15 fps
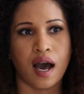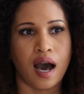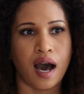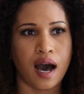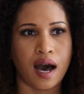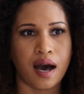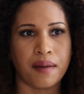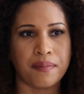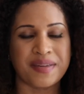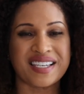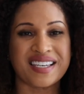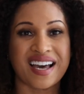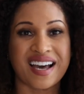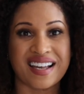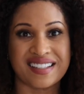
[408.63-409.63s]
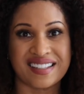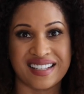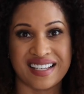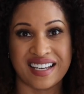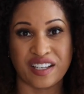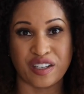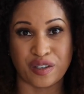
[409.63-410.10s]
um, because
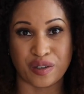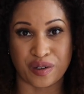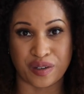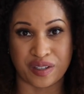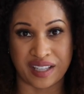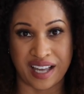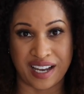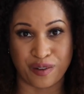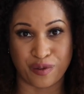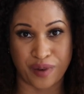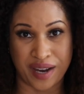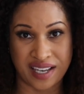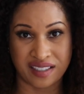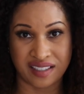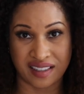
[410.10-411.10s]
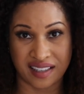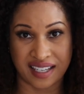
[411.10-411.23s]
then you're like raising